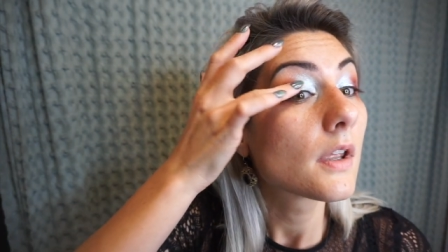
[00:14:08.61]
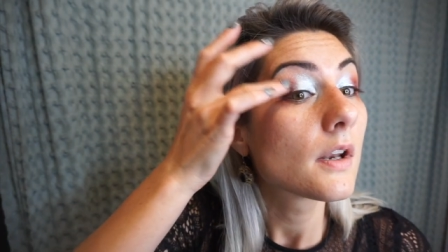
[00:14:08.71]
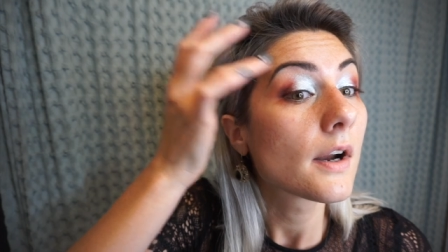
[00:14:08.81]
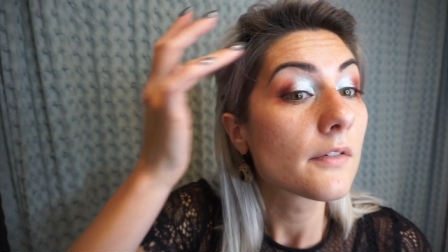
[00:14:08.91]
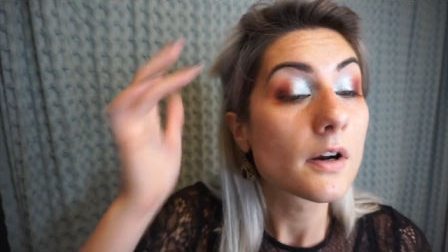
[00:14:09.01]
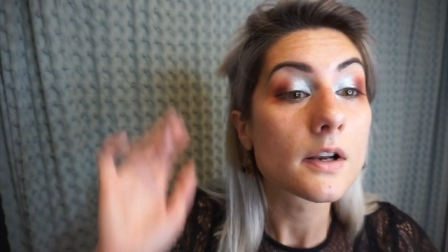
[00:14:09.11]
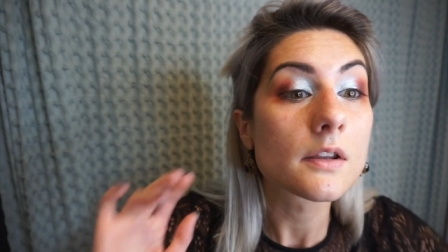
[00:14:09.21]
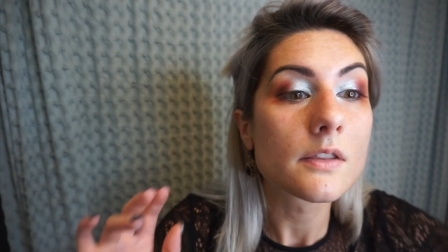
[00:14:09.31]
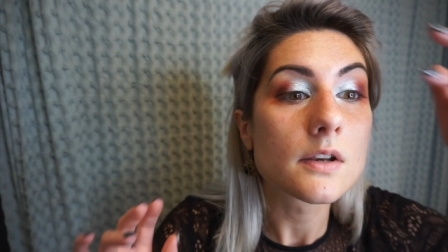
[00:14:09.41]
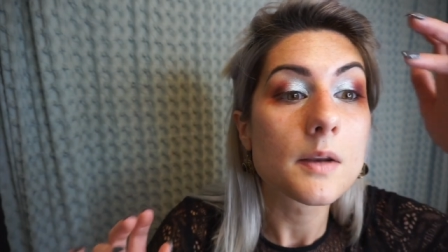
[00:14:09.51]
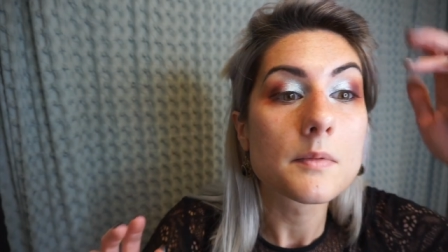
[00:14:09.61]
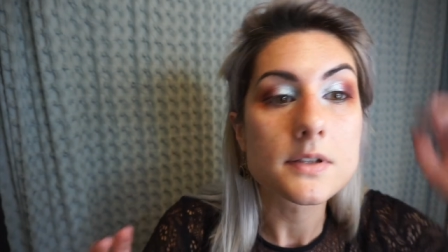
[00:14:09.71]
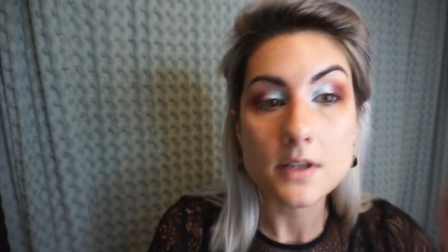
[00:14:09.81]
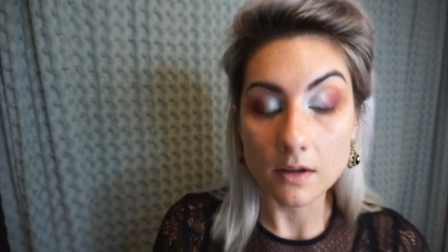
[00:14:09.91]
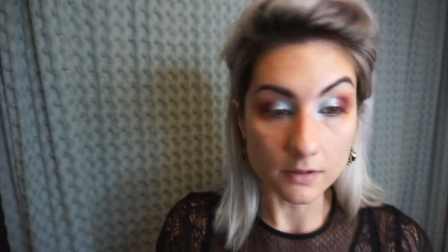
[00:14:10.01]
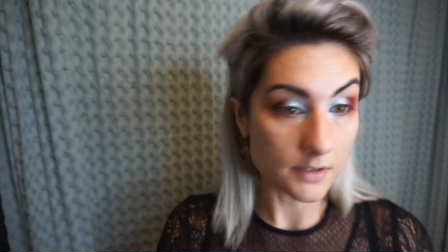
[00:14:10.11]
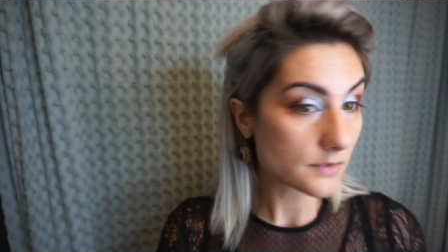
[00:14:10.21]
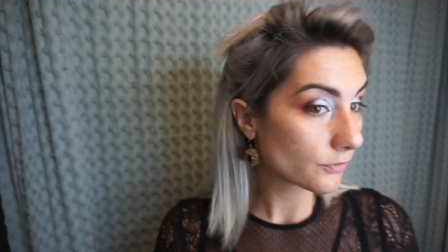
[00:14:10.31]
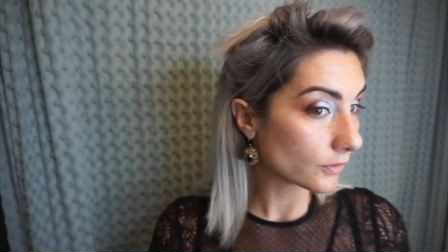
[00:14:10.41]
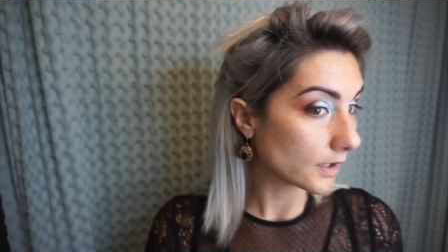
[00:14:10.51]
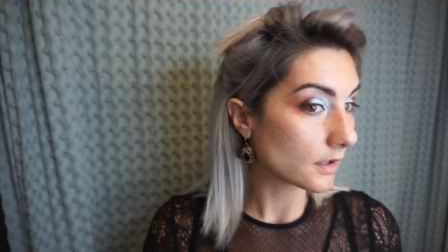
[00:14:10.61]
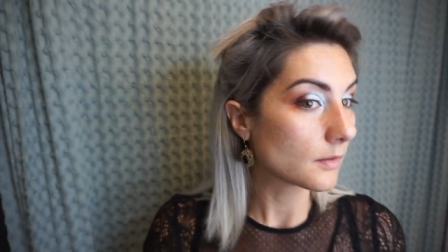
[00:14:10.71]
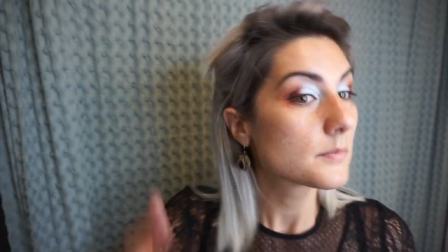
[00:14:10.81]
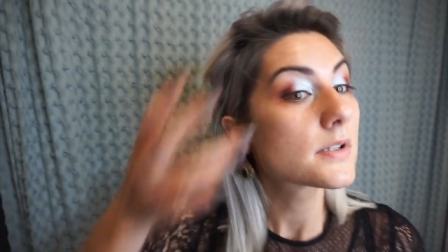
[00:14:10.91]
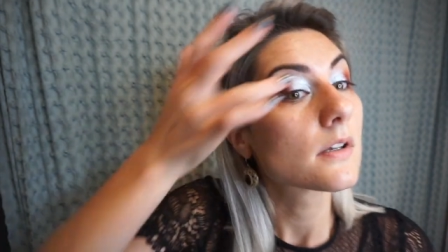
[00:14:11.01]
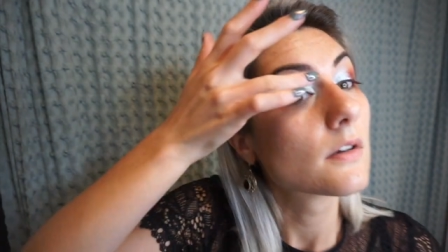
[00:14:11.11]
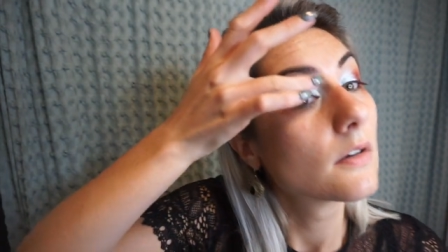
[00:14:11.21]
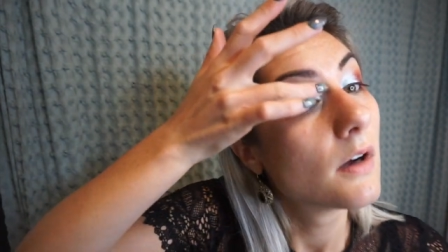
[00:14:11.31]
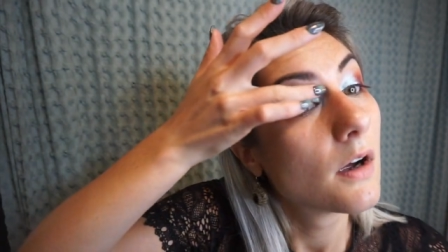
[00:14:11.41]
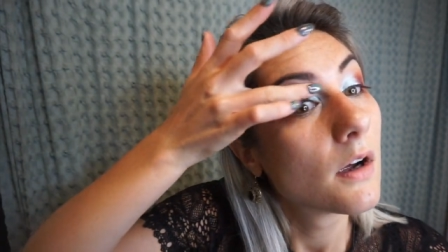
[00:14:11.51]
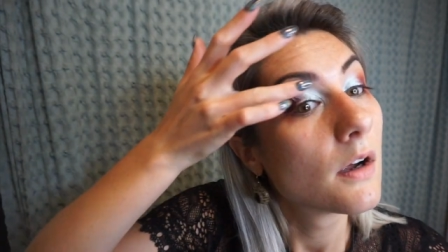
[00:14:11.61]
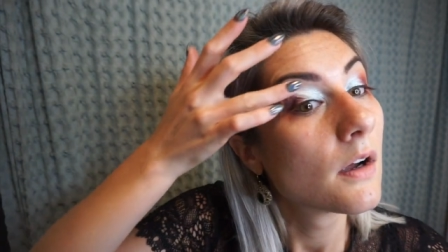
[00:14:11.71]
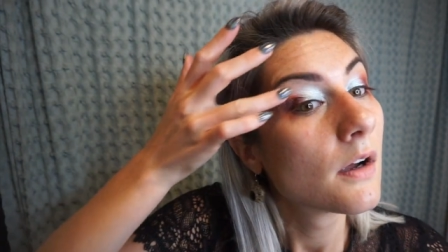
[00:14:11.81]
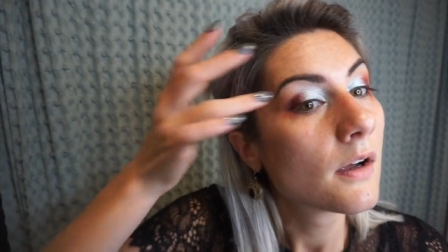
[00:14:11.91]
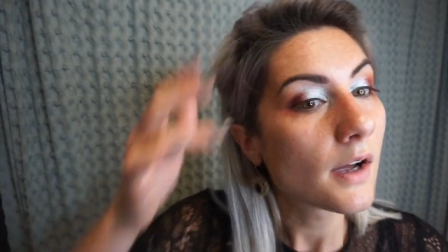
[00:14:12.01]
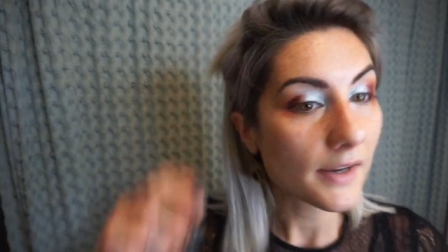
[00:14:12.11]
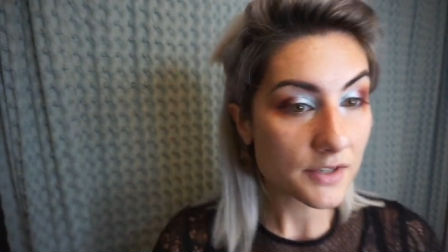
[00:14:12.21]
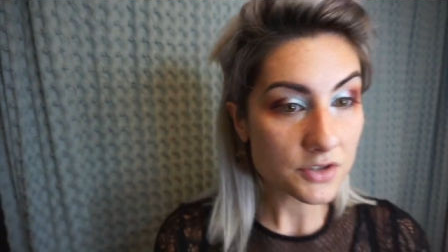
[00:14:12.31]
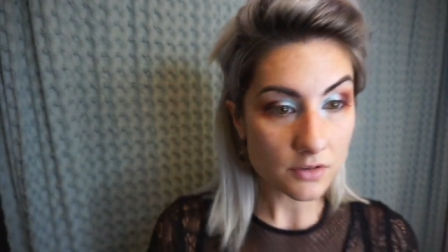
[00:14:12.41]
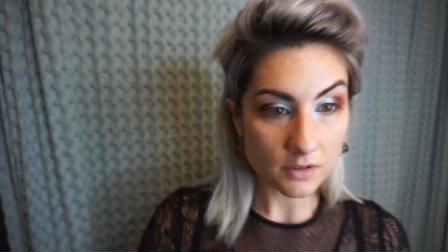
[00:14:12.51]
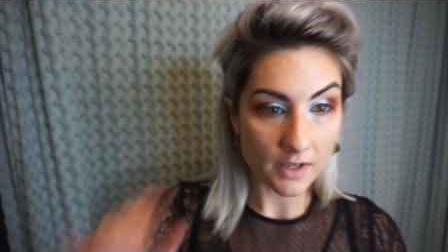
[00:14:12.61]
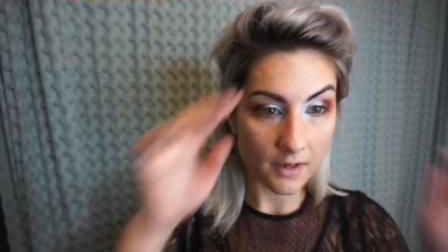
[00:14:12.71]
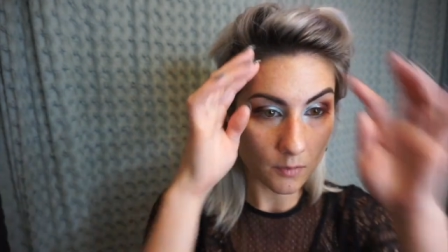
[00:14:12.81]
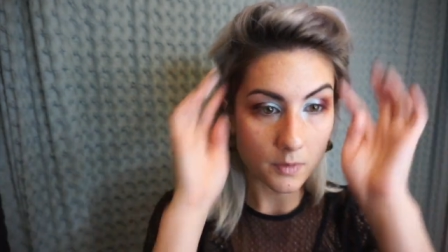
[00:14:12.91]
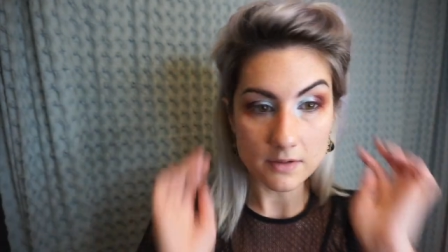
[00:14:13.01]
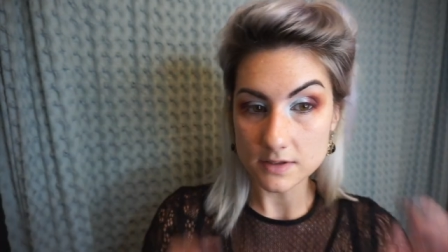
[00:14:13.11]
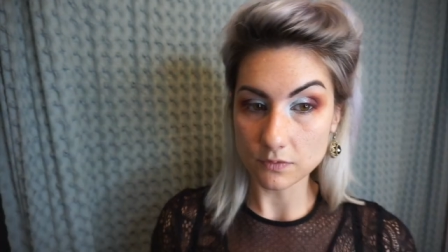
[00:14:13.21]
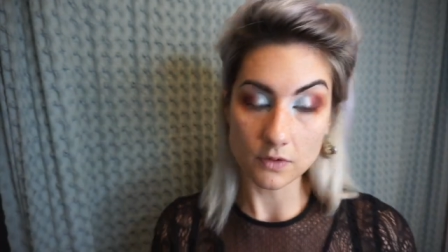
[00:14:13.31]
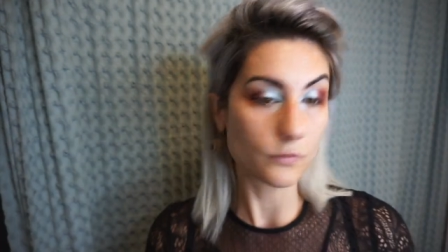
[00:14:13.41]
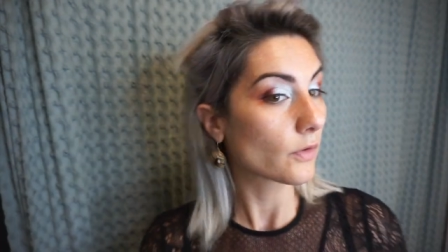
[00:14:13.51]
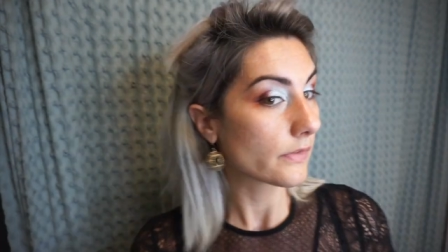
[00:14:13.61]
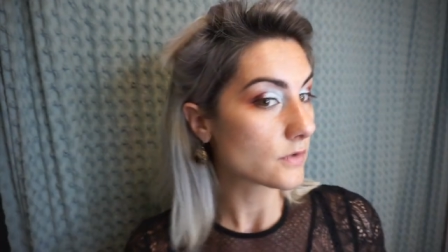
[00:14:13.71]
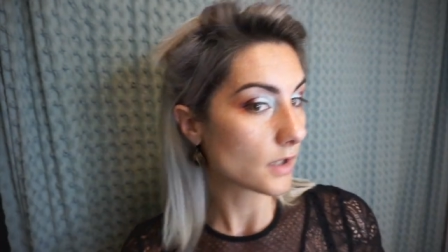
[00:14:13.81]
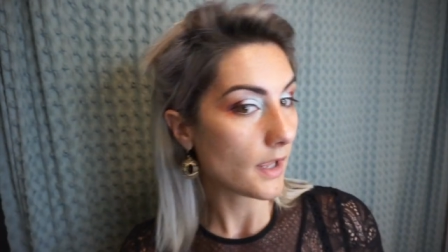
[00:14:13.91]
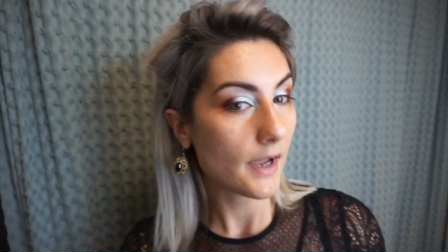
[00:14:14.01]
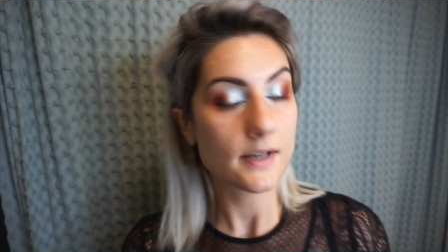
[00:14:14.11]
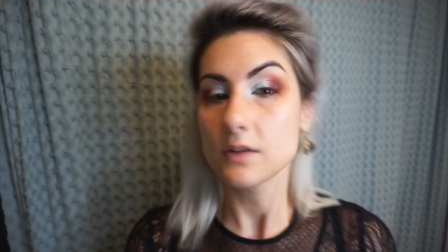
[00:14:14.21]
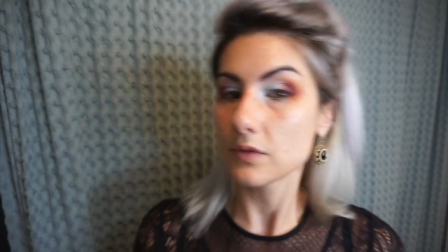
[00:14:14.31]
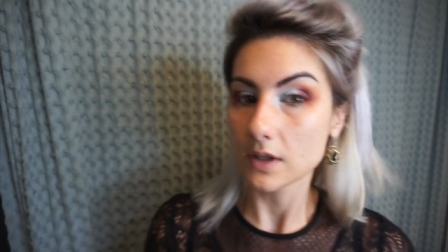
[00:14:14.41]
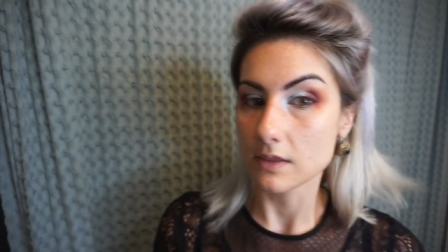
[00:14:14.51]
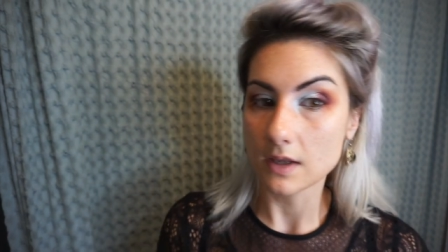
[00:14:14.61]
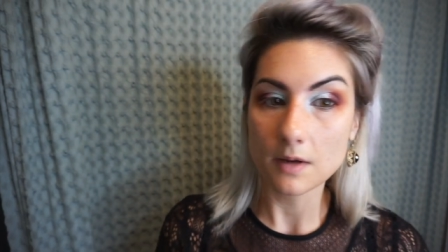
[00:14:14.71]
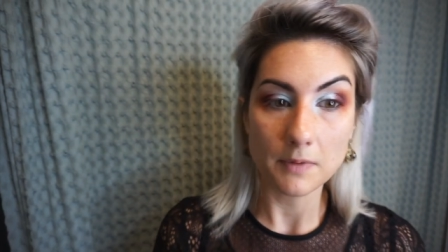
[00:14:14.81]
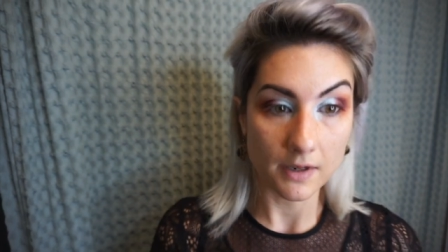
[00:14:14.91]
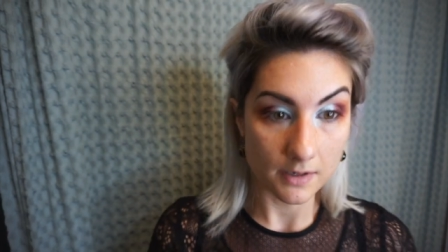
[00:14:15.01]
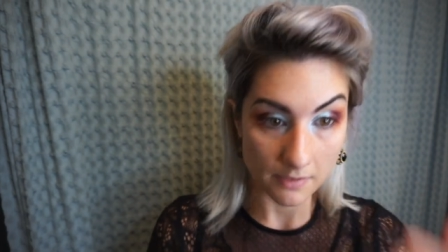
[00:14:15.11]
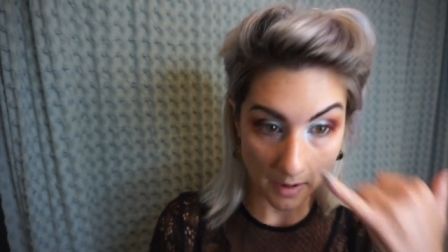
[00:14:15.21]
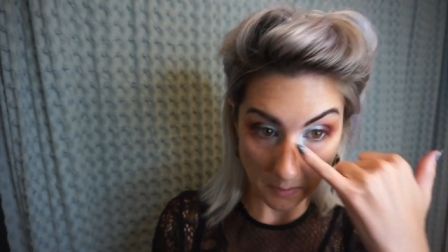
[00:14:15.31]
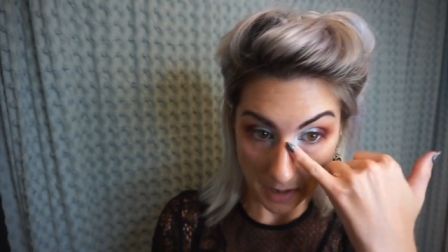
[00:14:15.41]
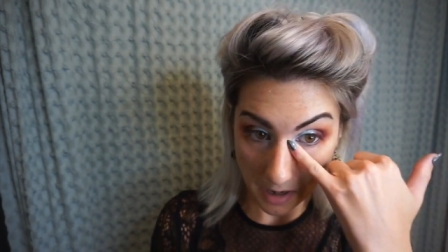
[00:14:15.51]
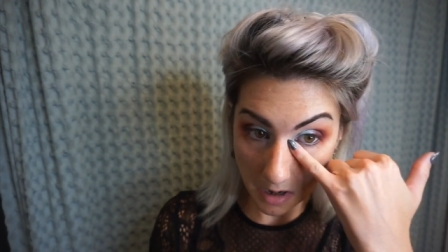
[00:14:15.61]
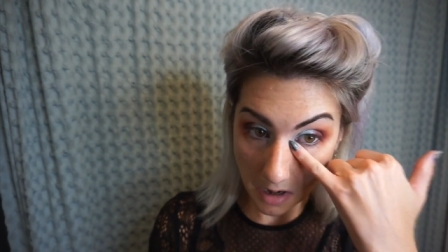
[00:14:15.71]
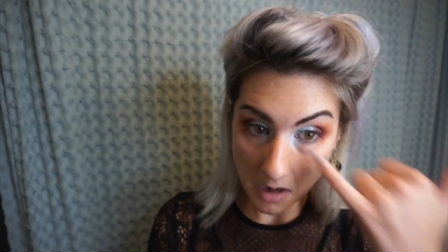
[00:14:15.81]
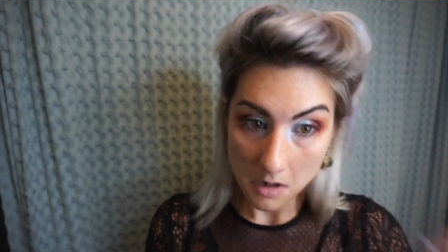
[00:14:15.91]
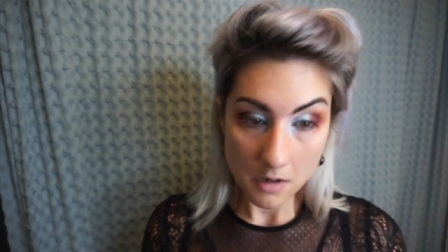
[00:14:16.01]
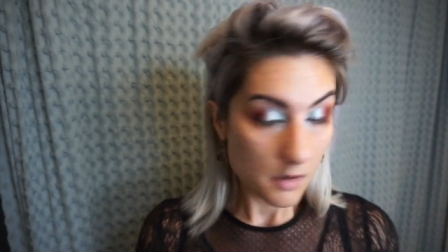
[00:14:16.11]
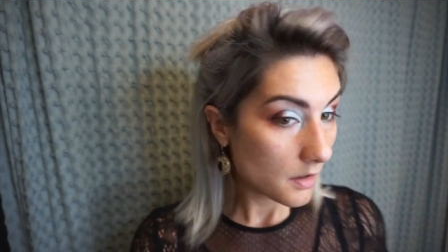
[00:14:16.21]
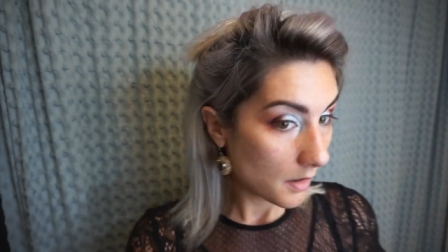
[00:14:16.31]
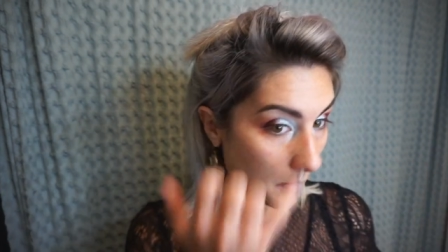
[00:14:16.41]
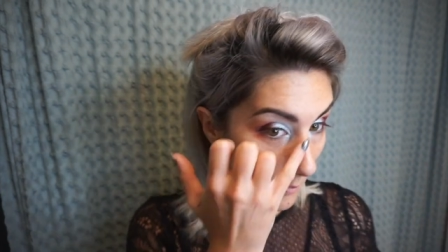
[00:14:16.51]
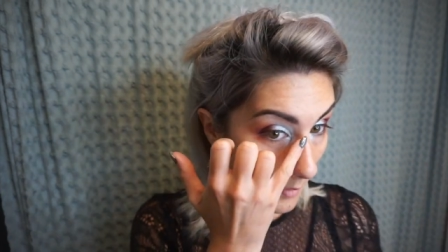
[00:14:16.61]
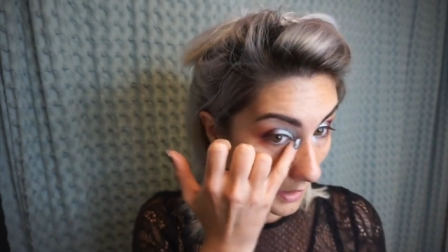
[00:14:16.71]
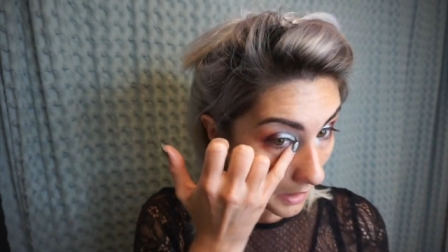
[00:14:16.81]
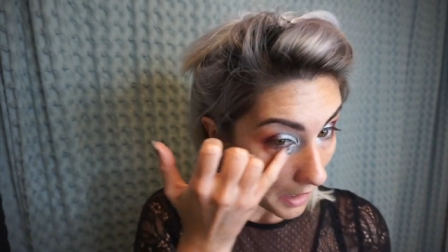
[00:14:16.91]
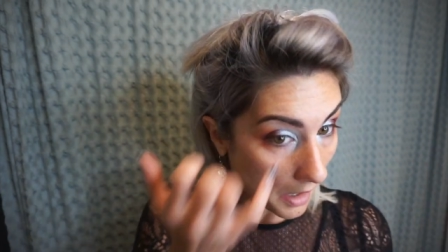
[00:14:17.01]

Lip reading: And ironically, the name of this color is Freedom, so I guess you could like wear this for the 4th of July. I didn't really think about it that way, but